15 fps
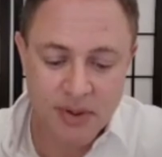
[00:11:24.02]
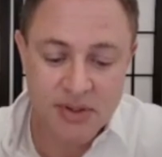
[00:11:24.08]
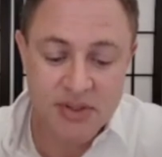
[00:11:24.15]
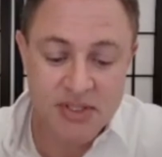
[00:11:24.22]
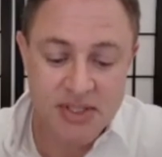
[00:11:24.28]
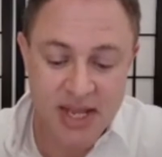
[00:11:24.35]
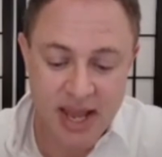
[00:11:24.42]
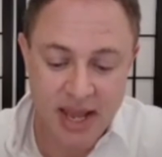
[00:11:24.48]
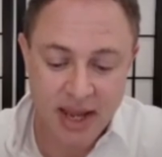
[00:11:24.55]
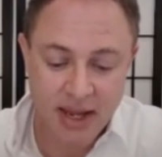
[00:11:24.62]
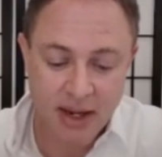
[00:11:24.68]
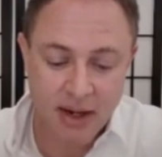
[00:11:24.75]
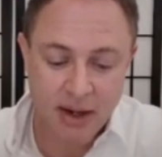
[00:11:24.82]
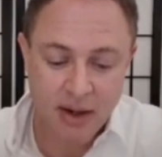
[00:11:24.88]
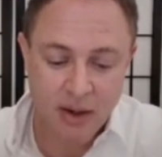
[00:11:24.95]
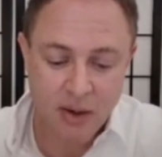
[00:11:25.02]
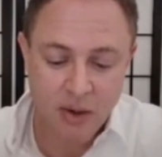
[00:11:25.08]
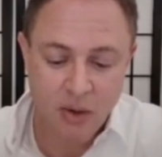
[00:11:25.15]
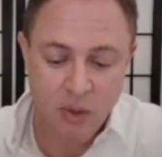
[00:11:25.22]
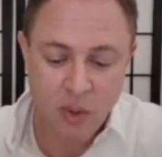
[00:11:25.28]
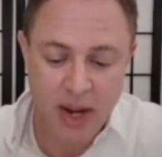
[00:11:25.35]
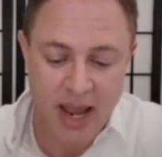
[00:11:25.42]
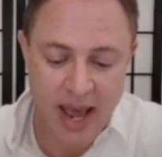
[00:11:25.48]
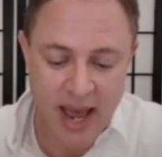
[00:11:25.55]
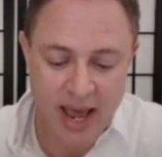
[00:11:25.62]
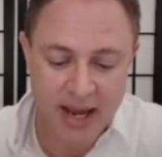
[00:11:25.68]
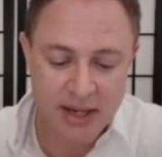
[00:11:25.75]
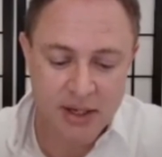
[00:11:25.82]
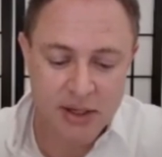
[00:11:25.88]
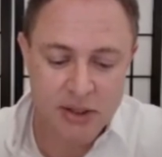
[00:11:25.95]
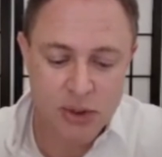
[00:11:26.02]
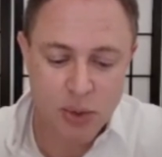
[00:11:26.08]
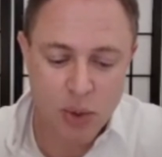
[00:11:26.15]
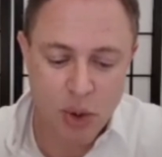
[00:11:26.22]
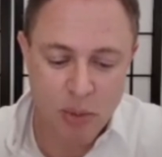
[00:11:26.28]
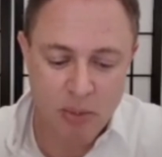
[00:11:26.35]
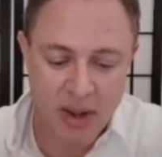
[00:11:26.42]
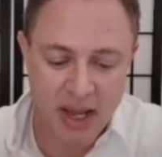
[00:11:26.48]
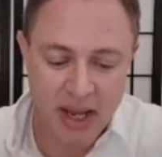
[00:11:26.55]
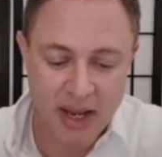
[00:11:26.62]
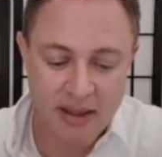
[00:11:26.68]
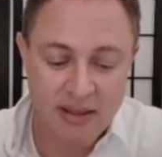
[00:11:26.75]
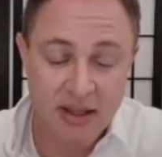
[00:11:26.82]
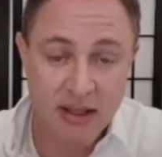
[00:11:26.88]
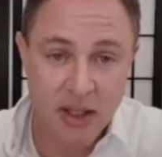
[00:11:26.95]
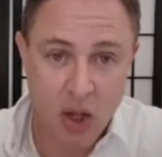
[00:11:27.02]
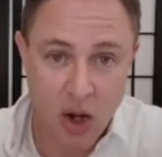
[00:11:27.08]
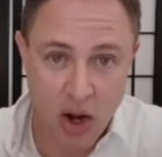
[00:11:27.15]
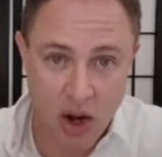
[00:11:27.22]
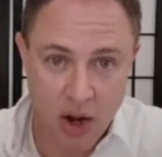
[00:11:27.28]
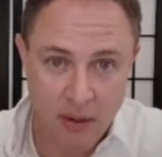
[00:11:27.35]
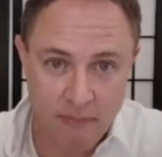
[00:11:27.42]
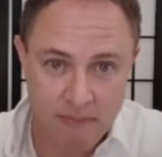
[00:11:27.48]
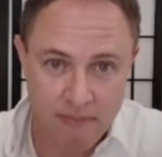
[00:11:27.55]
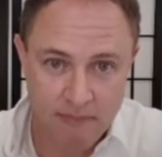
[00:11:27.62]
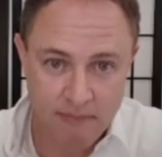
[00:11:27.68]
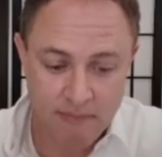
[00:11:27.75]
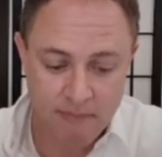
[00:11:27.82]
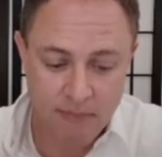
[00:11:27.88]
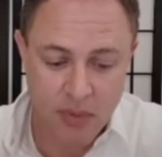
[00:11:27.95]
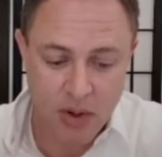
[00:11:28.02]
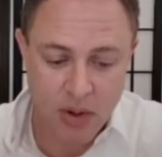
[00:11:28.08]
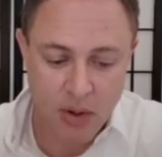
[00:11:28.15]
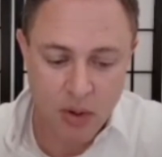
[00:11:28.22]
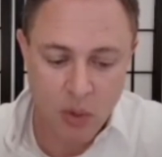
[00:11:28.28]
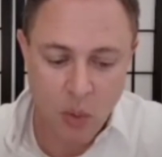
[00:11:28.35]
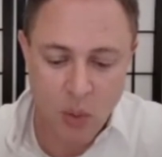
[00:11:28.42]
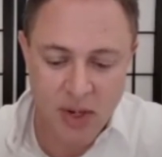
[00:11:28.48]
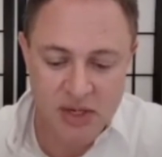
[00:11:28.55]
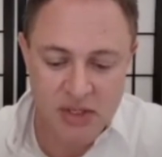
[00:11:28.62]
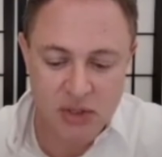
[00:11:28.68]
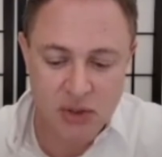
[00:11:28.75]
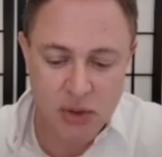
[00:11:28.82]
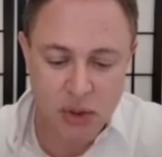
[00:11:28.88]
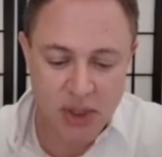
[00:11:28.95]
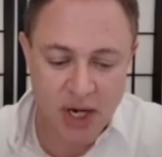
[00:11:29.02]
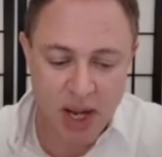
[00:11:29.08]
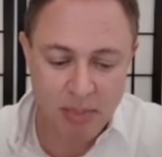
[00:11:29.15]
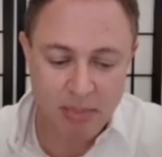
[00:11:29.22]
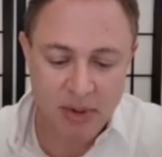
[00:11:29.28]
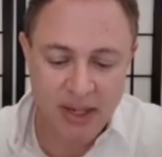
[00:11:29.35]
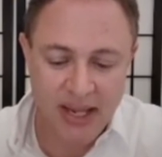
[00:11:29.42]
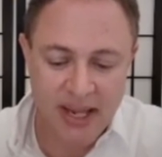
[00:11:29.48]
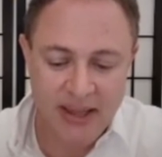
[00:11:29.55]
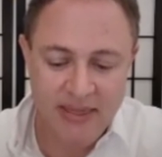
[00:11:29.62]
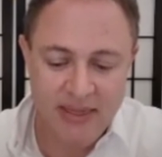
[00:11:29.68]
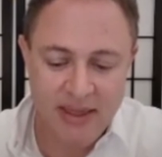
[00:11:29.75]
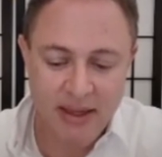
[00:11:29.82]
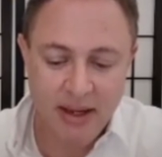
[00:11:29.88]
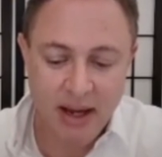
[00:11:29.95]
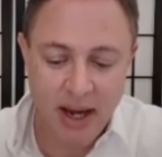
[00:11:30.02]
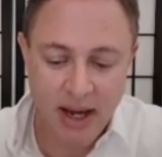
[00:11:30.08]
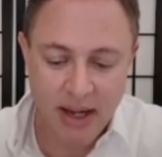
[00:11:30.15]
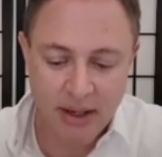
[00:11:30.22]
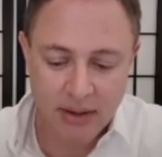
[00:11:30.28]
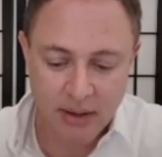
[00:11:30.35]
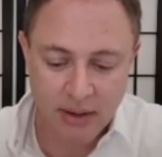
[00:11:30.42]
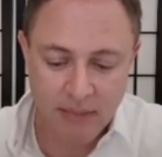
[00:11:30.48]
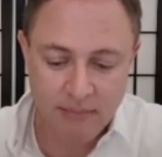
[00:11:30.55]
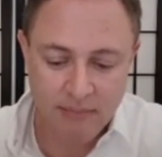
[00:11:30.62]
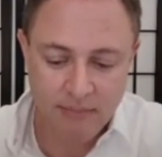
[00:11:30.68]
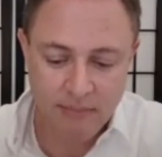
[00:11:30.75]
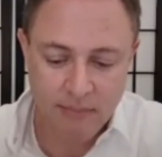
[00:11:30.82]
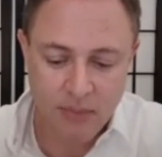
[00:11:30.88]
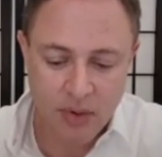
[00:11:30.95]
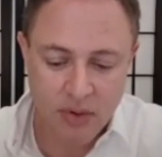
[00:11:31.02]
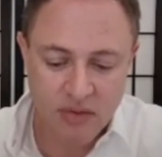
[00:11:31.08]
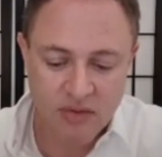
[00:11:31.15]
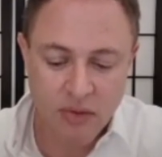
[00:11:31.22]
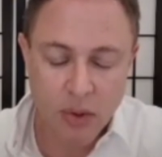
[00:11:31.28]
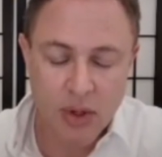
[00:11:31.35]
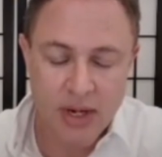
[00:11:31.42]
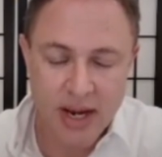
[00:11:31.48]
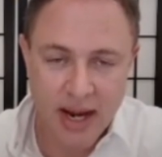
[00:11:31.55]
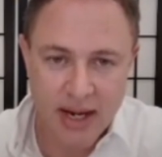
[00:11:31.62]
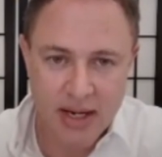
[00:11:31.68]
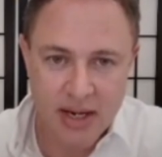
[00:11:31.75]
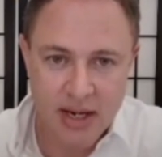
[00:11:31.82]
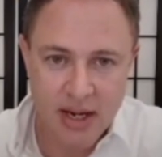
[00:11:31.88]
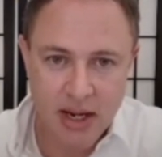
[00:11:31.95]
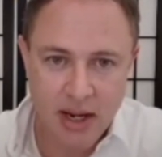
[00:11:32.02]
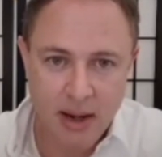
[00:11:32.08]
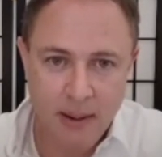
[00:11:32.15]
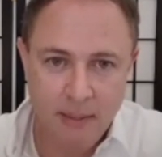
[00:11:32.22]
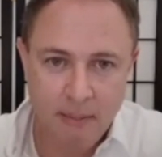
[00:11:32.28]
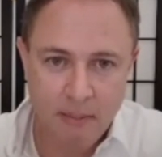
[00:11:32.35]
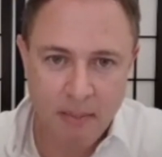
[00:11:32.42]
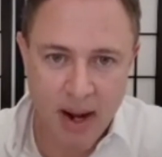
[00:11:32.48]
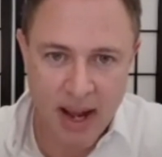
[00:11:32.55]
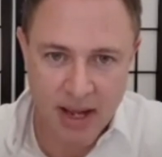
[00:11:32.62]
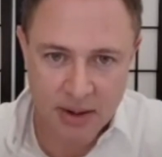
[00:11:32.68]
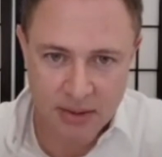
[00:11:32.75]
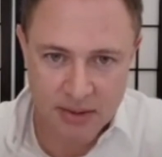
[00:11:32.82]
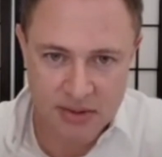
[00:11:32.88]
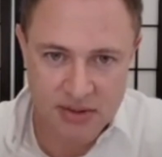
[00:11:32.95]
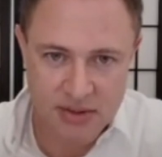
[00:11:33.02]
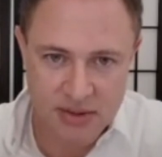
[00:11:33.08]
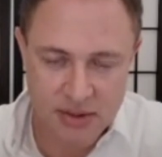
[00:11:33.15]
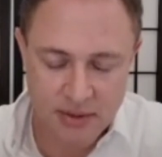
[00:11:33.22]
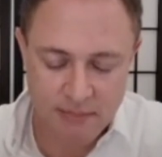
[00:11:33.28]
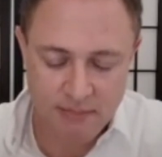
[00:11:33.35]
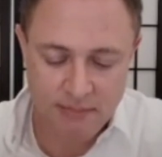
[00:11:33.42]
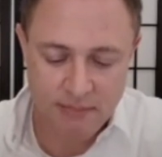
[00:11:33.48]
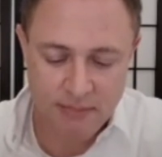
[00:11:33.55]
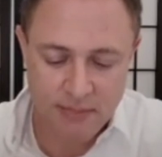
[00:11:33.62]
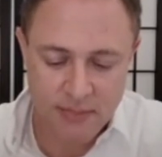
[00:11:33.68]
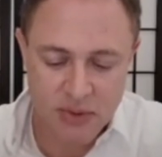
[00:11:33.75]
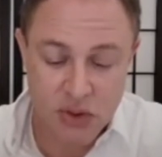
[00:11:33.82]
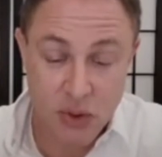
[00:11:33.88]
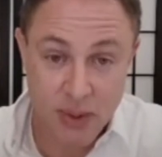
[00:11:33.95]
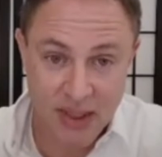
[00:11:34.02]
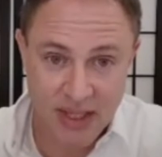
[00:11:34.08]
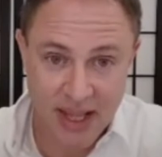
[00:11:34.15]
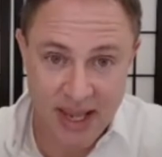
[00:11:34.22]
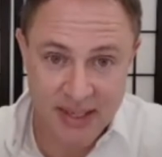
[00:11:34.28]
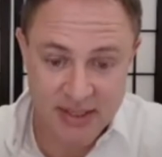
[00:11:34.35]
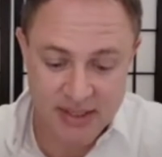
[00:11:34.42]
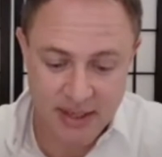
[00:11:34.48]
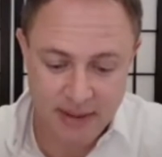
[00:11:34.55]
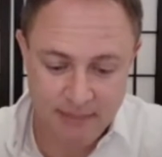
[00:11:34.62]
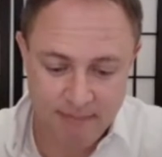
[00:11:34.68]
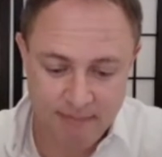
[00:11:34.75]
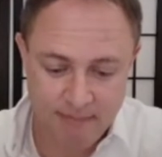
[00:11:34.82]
saying we had to obey the law. We stood up in the aisle for 90 miles to Atlanta.